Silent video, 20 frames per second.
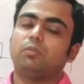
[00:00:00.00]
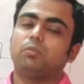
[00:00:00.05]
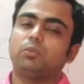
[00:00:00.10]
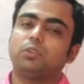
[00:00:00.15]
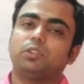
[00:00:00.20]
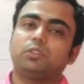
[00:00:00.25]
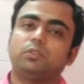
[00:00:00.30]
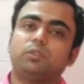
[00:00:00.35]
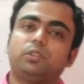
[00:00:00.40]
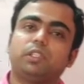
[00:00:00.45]
law of
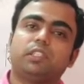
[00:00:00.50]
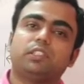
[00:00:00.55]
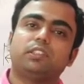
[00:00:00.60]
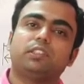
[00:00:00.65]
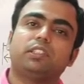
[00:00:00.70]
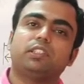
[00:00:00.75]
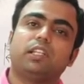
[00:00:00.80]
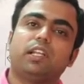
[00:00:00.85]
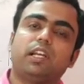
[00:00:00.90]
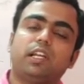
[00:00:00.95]
motion we can
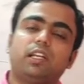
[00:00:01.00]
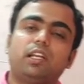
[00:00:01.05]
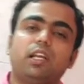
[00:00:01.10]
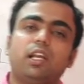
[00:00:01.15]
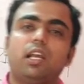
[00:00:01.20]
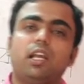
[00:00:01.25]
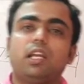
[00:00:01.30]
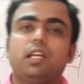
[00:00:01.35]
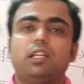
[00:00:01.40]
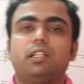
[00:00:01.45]
say
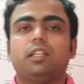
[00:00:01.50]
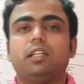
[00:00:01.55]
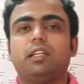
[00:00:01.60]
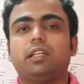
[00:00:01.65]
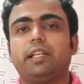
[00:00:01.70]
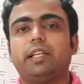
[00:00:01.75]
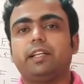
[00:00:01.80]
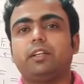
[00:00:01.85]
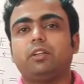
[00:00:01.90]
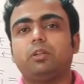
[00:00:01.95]
that the
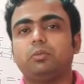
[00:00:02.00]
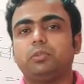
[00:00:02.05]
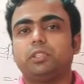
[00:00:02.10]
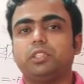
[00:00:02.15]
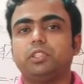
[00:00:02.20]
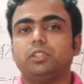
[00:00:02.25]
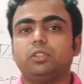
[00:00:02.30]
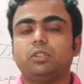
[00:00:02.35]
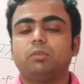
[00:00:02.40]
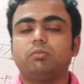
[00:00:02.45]
rate of
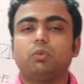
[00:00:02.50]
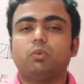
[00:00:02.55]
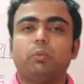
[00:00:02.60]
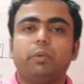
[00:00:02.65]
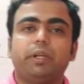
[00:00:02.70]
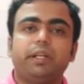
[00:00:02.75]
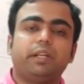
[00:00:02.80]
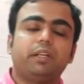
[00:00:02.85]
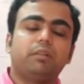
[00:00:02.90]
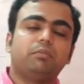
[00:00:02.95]
change of
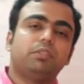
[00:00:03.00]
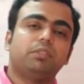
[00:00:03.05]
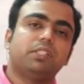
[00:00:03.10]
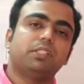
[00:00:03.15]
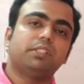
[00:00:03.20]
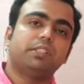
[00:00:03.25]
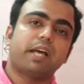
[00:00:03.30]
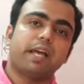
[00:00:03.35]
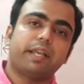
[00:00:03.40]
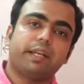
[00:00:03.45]
momentum
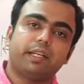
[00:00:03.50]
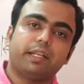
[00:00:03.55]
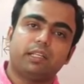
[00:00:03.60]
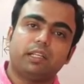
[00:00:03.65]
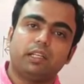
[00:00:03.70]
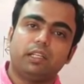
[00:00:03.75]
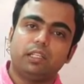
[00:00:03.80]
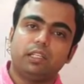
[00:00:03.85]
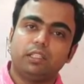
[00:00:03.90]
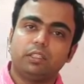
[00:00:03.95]
is
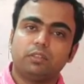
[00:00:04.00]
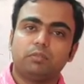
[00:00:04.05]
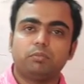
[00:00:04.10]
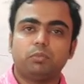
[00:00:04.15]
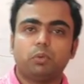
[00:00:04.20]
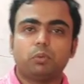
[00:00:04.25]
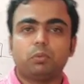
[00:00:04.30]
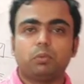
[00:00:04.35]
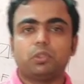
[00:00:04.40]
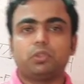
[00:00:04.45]
directly
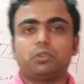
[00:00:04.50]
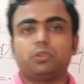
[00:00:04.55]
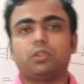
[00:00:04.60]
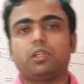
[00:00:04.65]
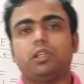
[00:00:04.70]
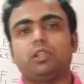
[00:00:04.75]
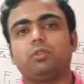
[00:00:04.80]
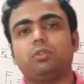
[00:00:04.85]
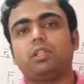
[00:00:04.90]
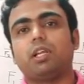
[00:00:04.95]

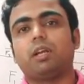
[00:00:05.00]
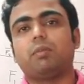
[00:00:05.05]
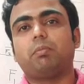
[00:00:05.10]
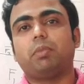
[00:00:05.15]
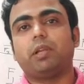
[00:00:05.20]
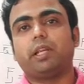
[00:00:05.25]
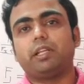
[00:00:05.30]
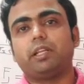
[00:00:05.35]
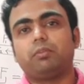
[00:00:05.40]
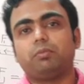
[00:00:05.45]
proportional to the
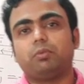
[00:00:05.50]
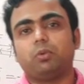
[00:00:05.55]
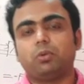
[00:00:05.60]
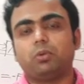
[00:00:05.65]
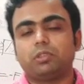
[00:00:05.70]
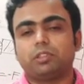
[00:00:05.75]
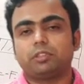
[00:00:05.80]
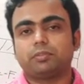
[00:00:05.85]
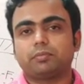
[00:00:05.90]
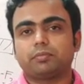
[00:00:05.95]
applied
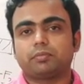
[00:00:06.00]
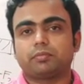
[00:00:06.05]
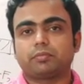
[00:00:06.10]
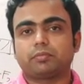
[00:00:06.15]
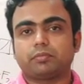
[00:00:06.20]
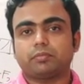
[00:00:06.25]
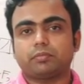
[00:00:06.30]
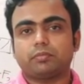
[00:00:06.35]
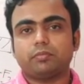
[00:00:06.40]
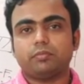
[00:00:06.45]
force,
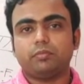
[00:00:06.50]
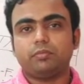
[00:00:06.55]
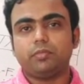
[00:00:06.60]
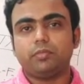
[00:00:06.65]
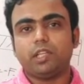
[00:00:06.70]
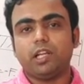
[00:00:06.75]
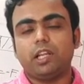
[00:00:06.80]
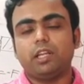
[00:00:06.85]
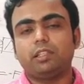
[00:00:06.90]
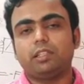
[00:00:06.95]

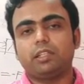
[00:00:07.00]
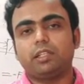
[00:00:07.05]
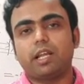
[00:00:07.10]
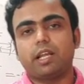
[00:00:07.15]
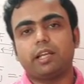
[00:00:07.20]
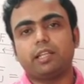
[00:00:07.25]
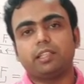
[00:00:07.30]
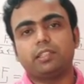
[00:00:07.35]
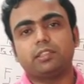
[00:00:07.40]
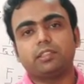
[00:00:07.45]
and the
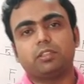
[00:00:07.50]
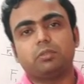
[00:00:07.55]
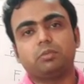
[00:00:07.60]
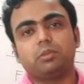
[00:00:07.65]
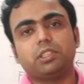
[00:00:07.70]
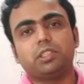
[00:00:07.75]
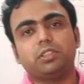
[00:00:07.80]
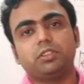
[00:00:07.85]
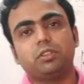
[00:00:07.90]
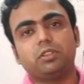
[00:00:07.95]
direction of
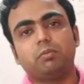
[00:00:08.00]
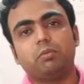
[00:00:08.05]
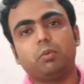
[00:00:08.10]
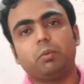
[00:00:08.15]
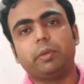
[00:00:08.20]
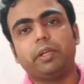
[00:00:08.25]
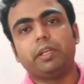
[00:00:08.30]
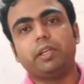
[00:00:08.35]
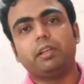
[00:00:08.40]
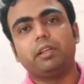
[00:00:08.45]
change of
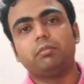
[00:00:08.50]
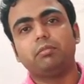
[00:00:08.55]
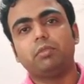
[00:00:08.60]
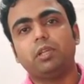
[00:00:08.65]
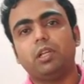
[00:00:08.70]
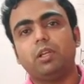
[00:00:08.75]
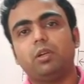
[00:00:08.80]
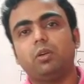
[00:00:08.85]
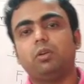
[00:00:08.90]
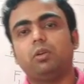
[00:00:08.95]

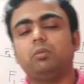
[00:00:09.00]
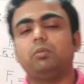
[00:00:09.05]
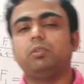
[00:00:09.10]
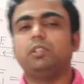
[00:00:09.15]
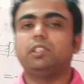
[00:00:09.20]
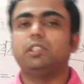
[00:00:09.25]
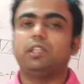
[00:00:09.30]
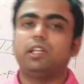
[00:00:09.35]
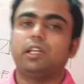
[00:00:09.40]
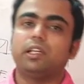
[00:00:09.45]
momentum will be
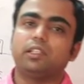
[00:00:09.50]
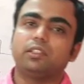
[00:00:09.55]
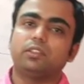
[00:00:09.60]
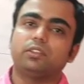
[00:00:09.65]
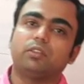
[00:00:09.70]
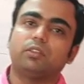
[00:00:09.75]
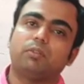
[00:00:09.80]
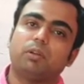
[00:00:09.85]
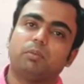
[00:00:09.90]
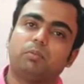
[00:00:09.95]
in the
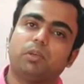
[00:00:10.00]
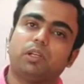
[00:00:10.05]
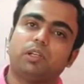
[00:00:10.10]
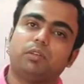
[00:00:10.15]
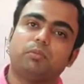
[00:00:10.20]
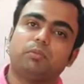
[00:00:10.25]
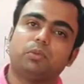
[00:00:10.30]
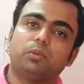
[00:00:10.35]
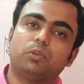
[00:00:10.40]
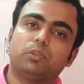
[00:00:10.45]
direction of
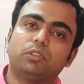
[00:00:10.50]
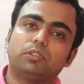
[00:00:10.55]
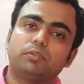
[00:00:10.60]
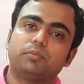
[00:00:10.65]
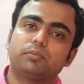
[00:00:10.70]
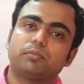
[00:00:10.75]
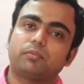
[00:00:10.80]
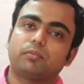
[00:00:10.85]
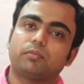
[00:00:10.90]
applied force.